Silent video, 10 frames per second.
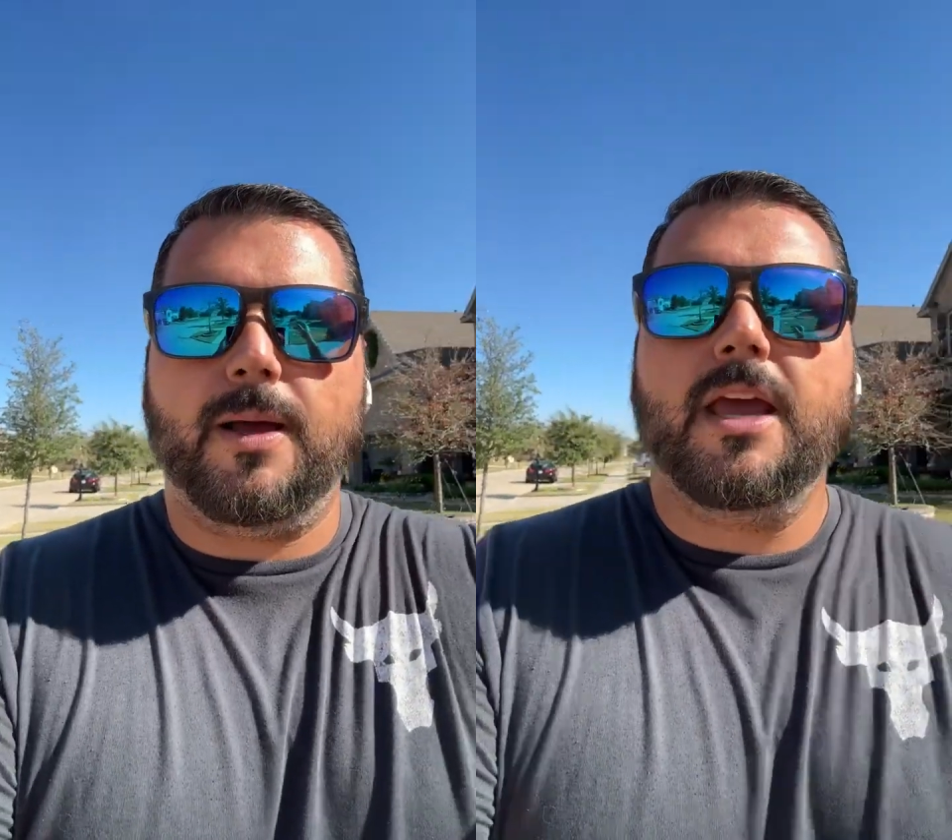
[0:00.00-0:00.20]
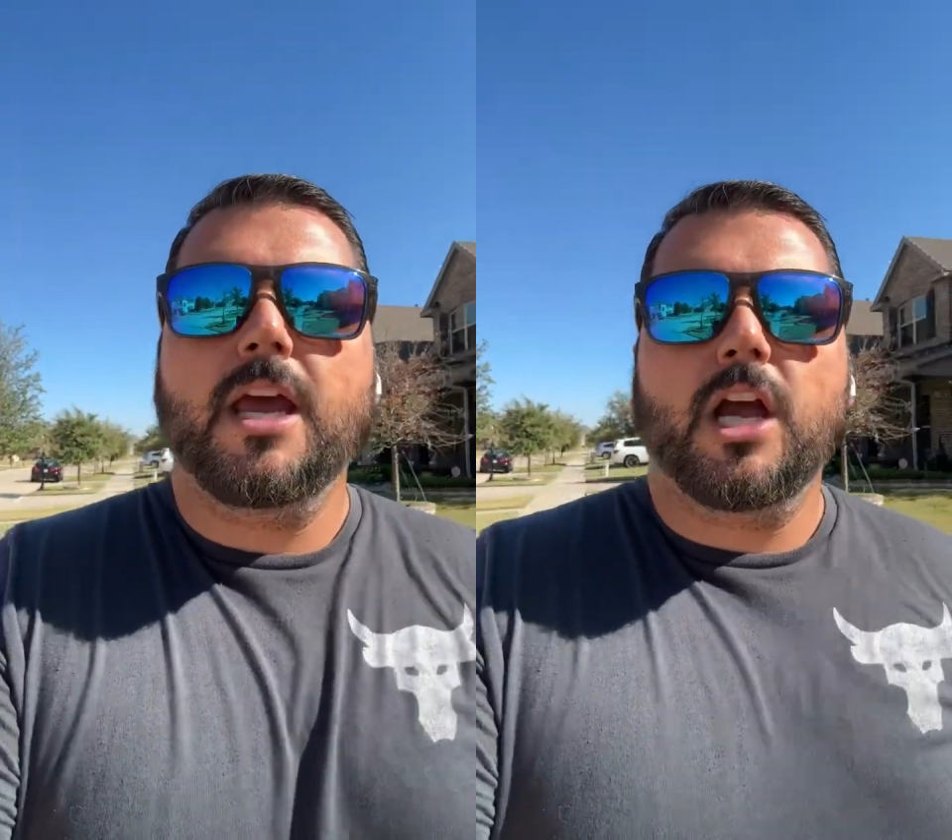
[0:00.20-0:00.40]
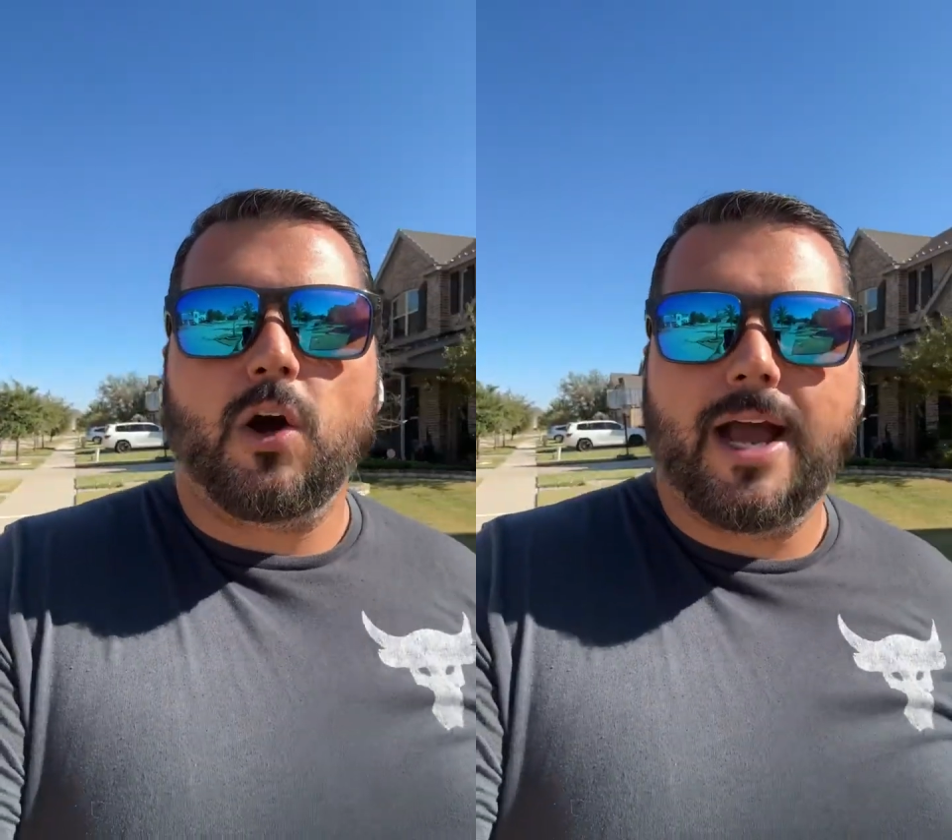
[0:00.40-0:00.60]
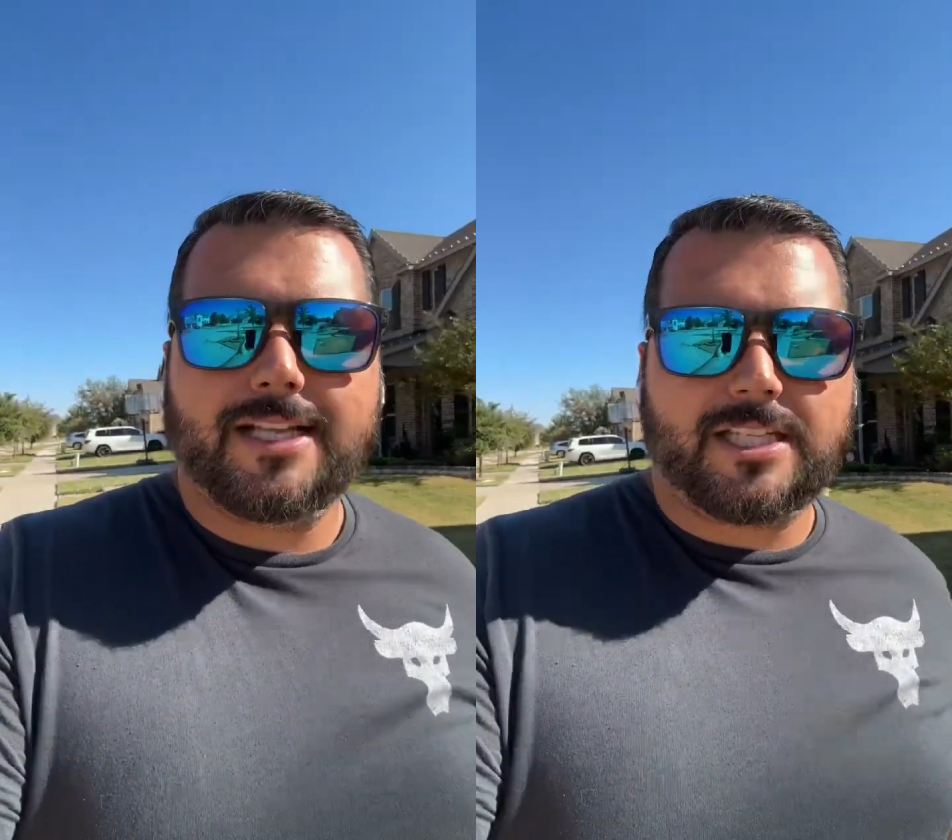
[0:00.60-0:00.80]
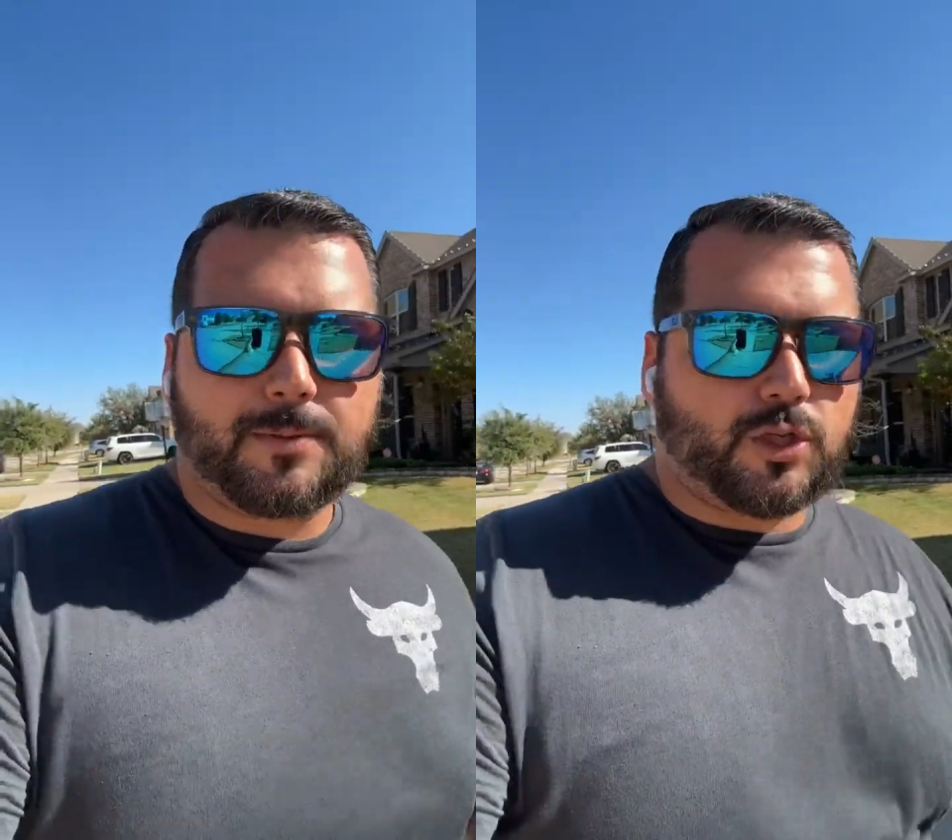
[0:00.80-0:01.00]
But go
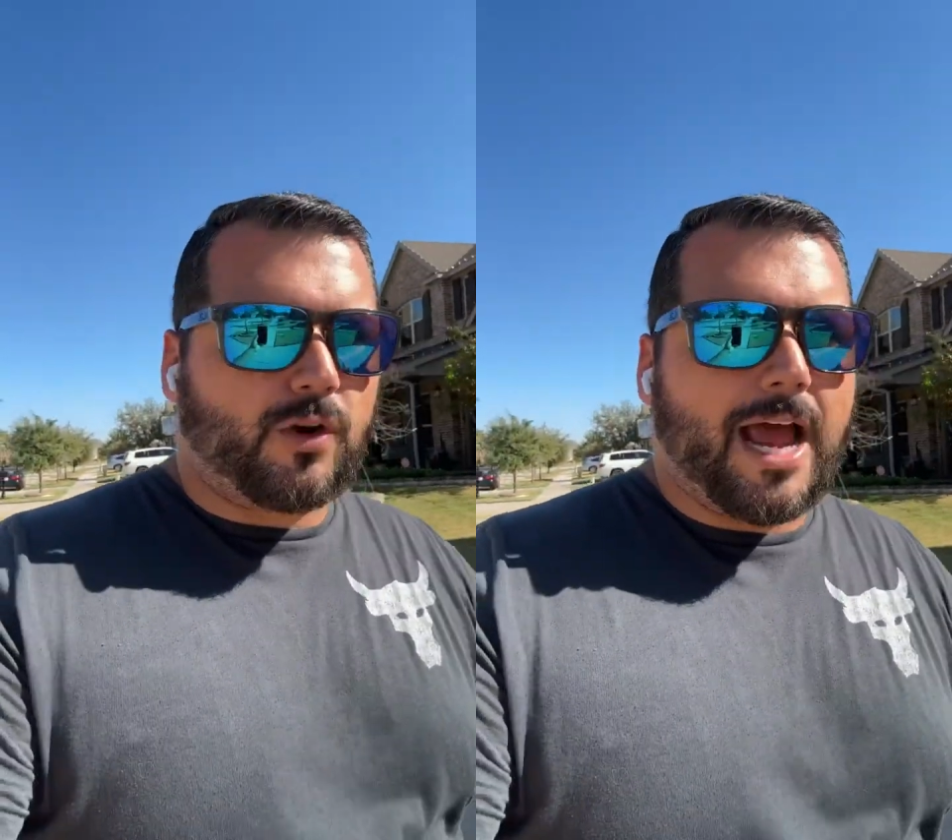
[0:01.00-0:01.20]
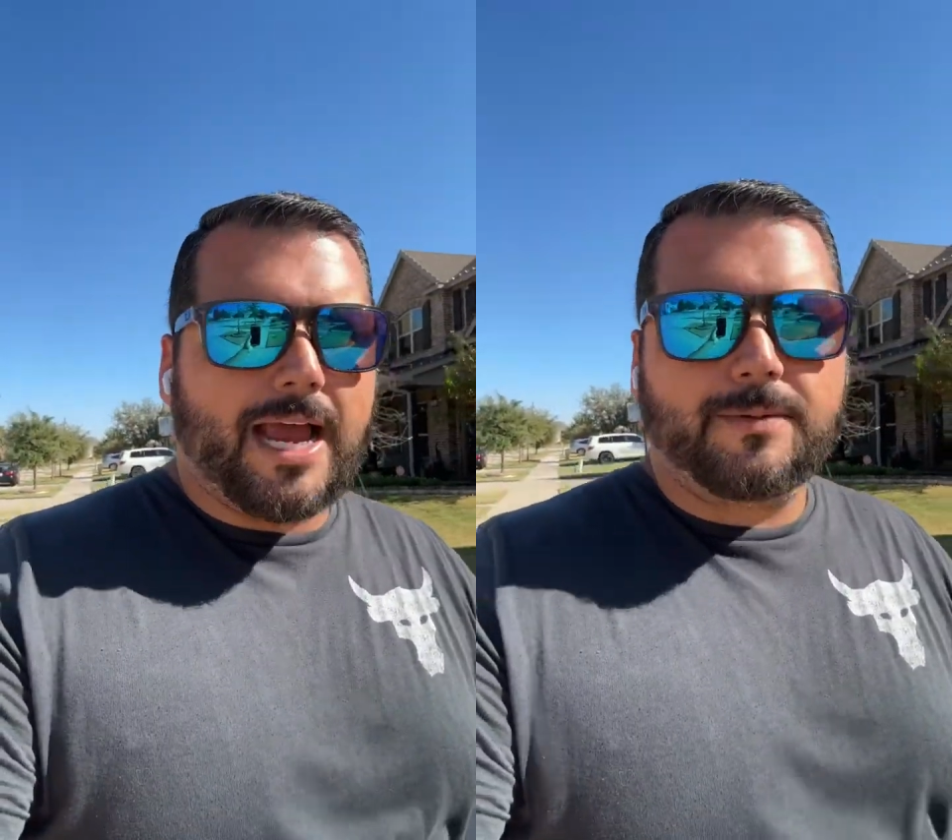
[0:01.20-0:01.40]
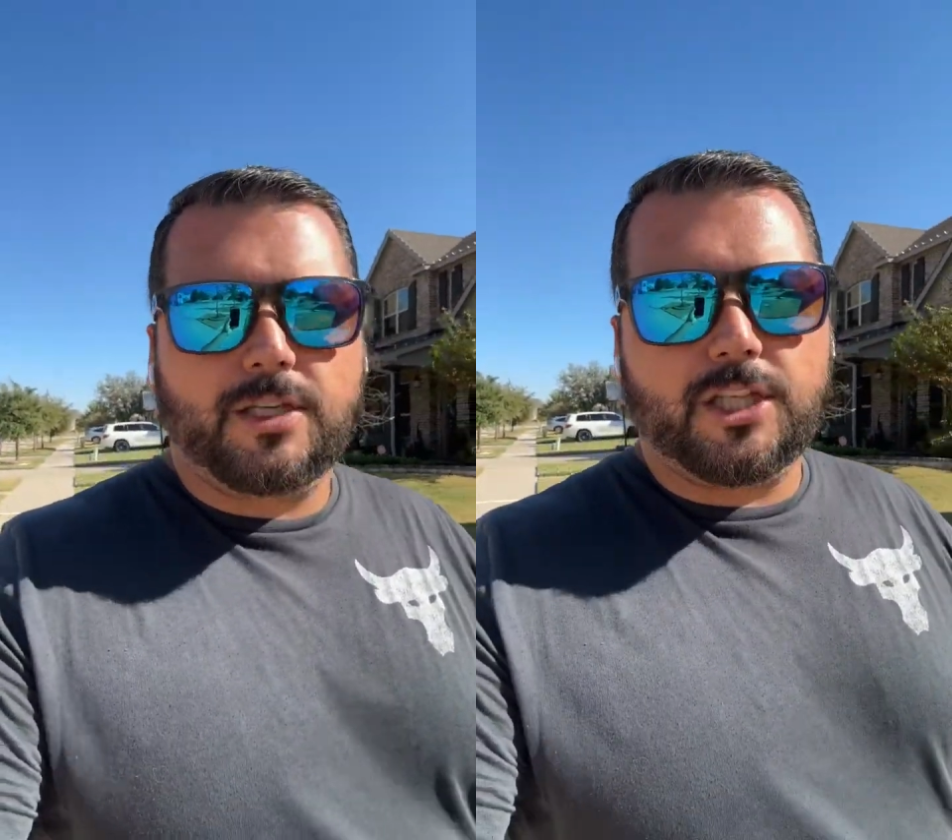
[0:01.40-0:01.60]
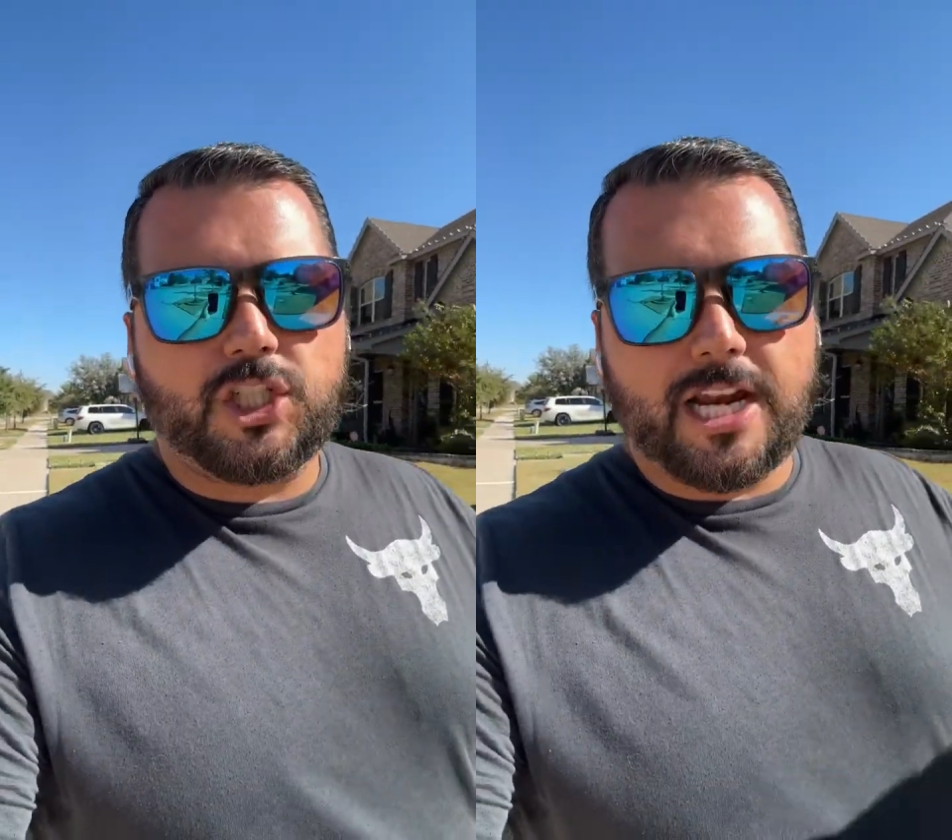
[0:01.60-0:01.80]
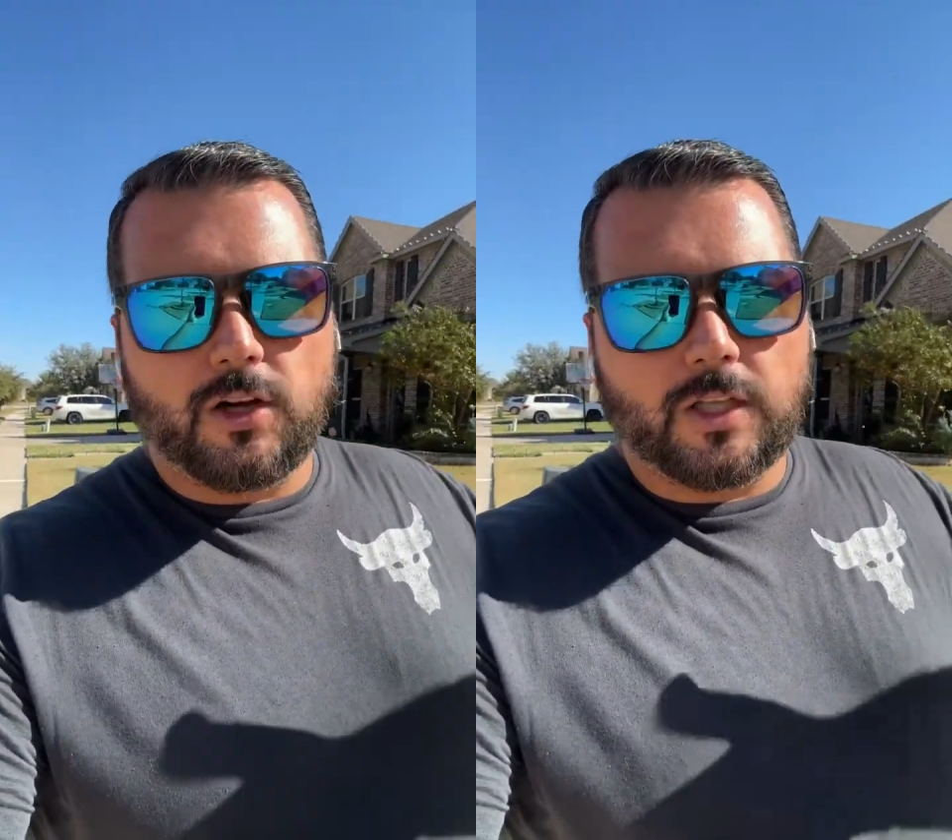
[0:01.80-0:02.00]
ahead, subscribe to the
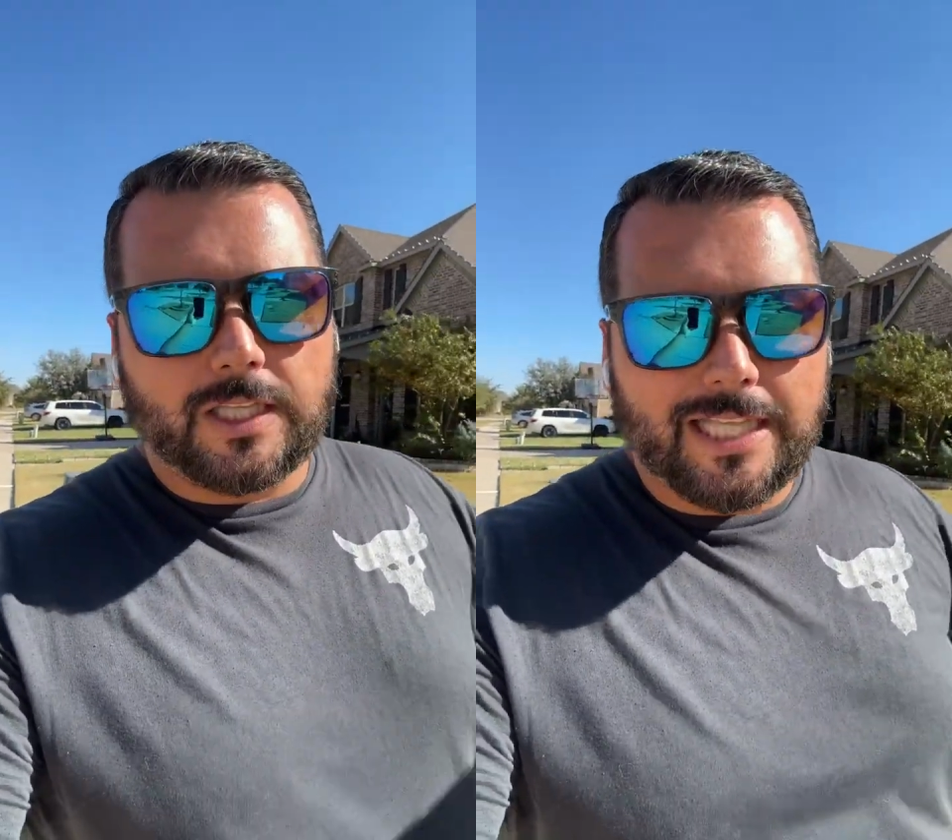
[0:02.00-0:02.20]
channel,